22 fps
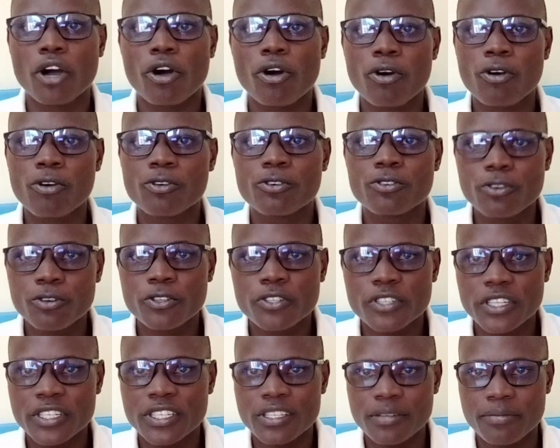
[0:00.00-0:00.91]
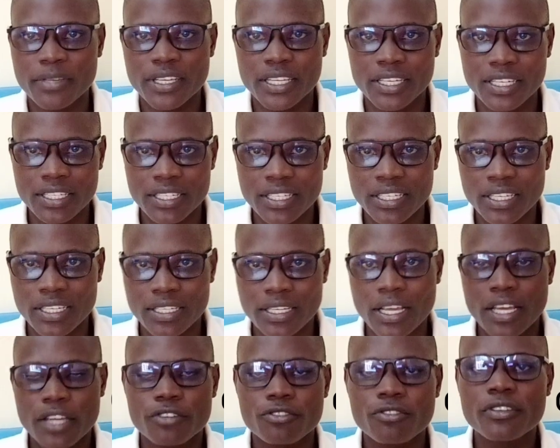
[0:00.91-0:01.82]
All those systemic diseases.
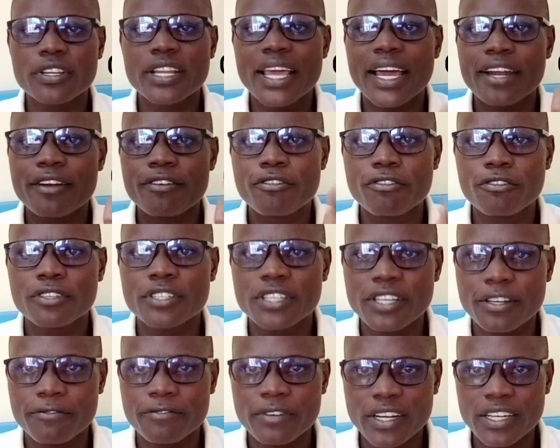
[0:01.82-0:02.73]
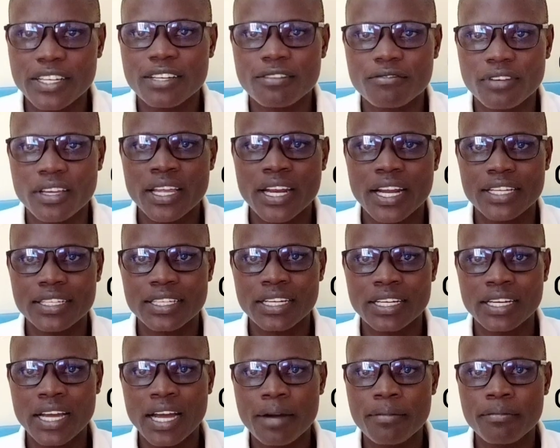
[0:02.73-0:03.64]
So there are those refractive errors
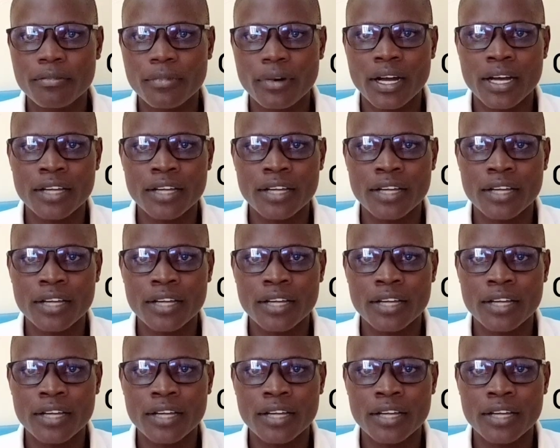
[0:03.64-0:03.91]
that come